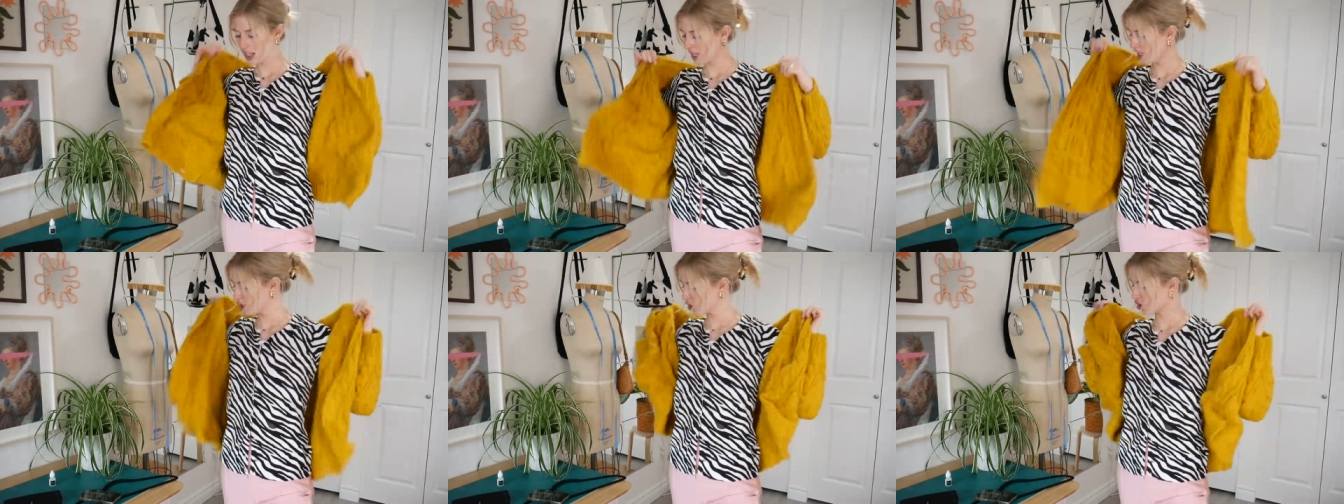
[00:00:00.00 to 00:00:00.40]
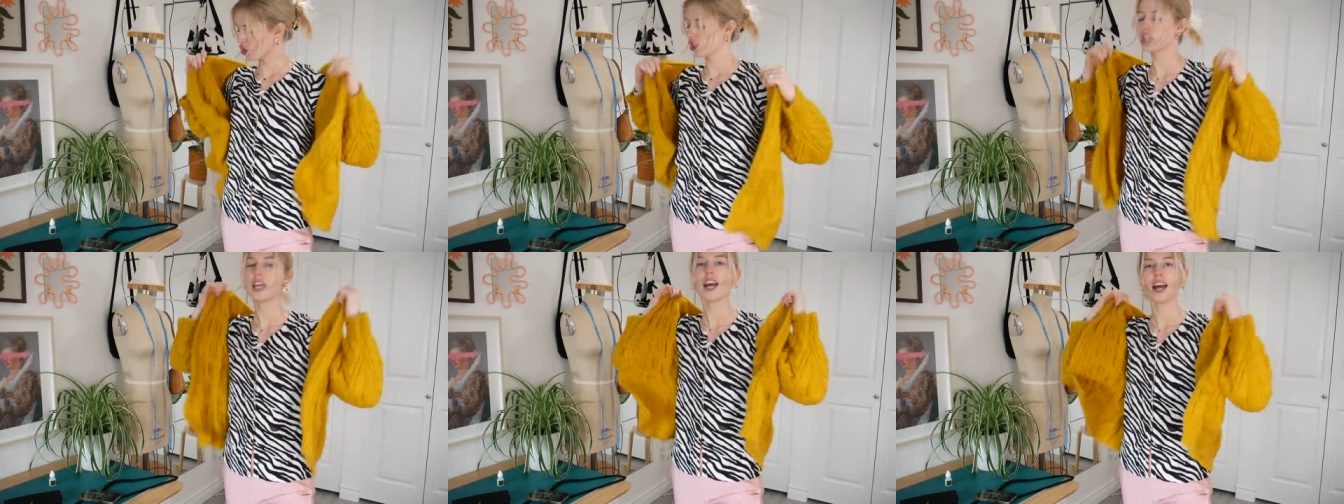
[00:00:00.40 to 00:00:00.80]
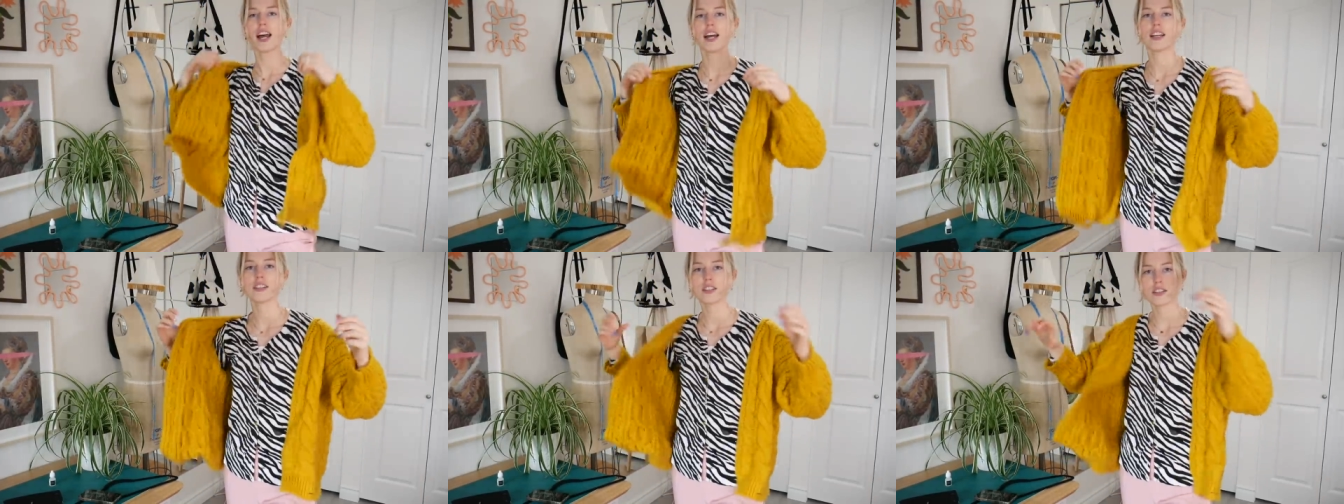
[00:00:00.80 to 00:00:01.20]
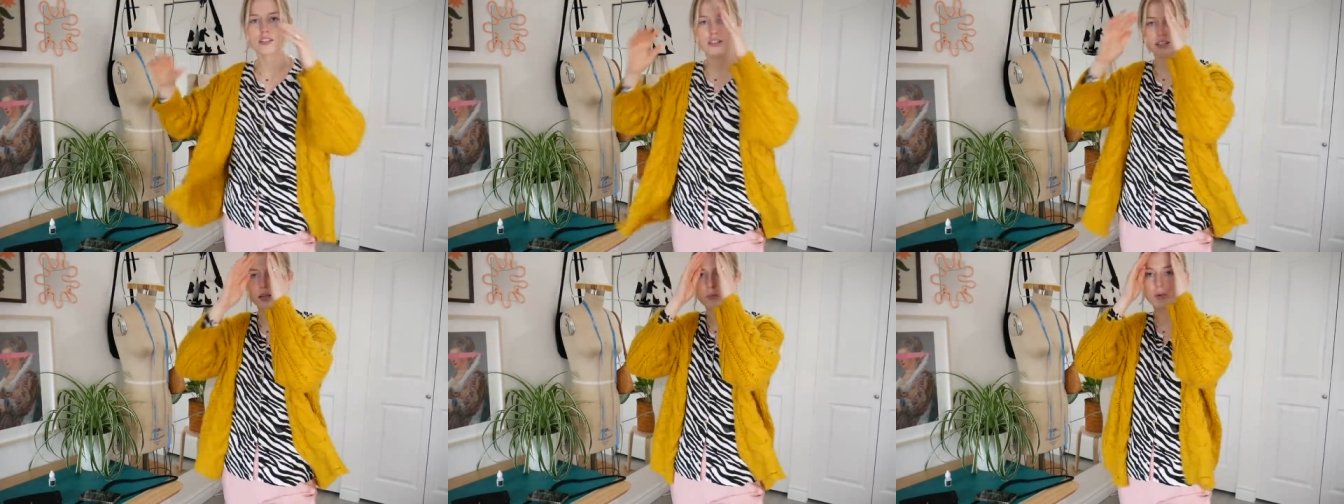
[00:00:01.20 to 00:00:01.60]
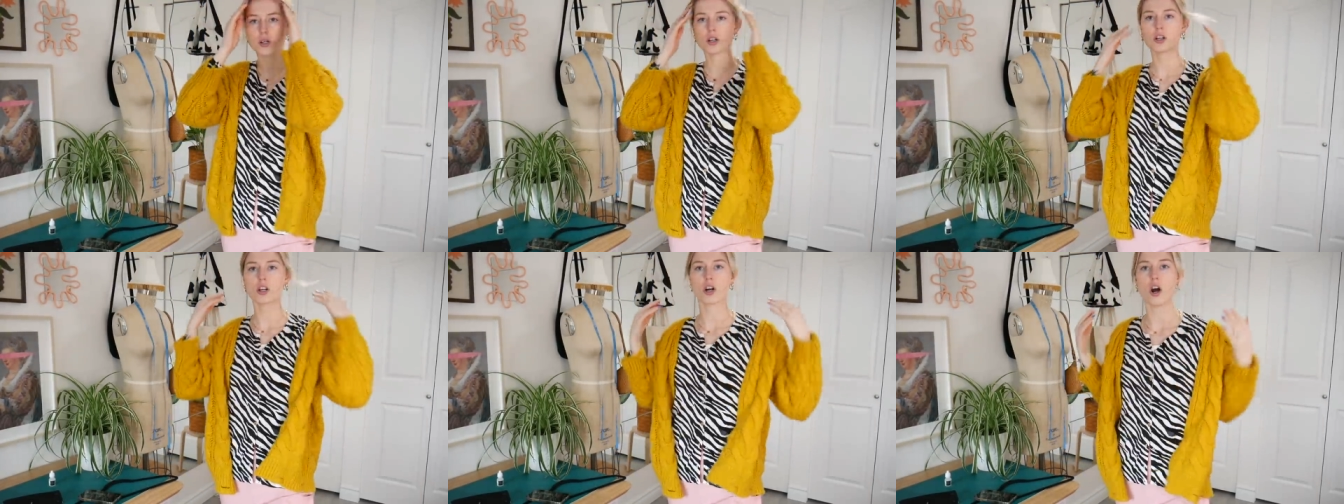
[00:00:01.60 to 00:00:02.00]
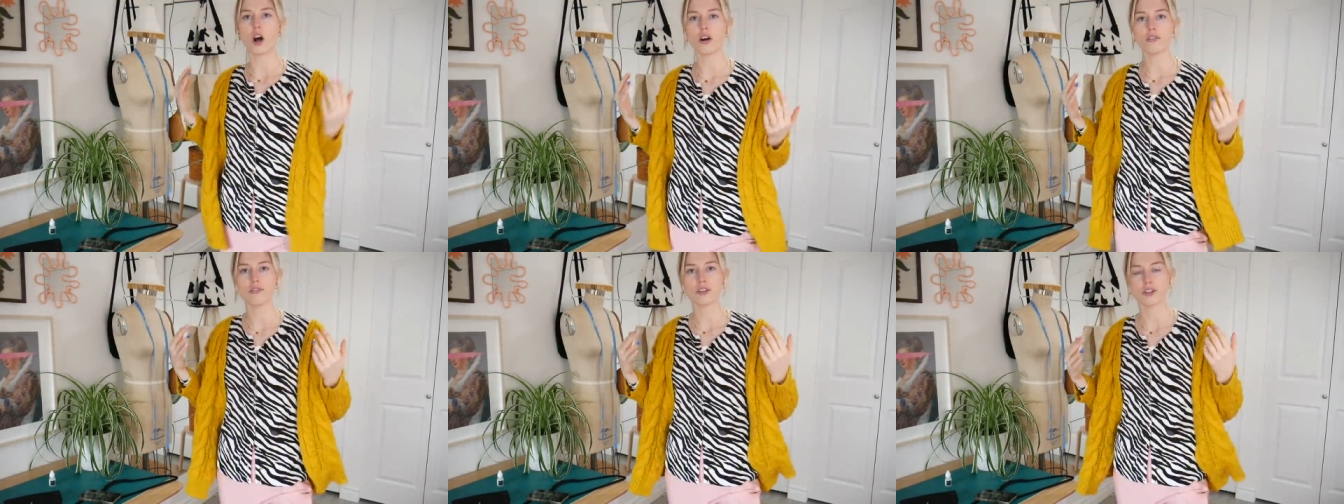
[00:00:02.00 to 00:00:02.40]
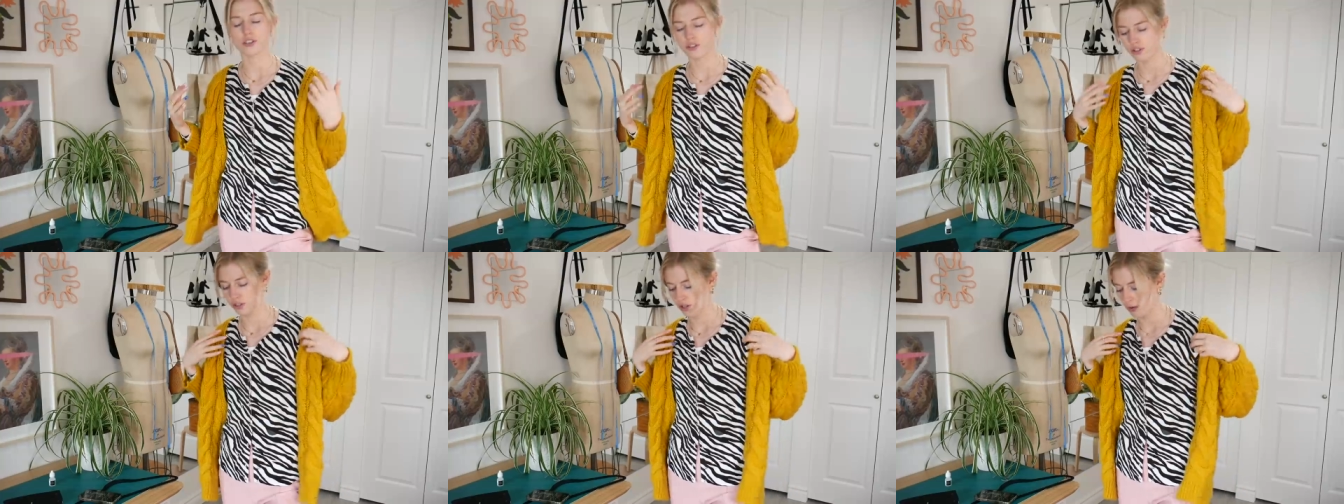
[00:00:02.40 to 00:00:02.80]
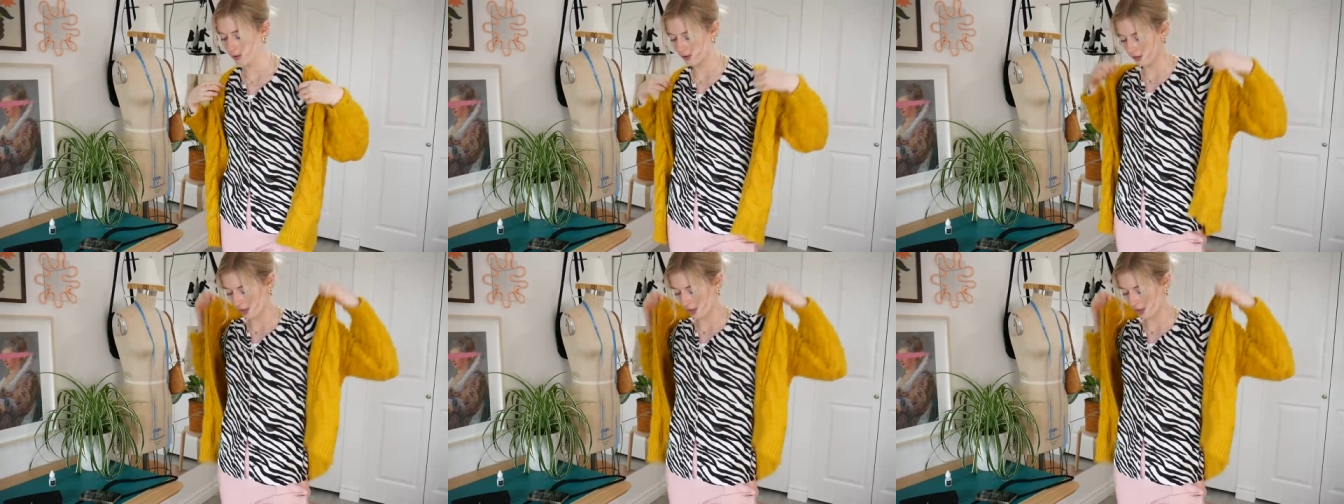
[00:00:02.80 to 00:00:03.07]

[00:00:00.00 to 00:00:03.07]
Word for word: then she has some Converse to go with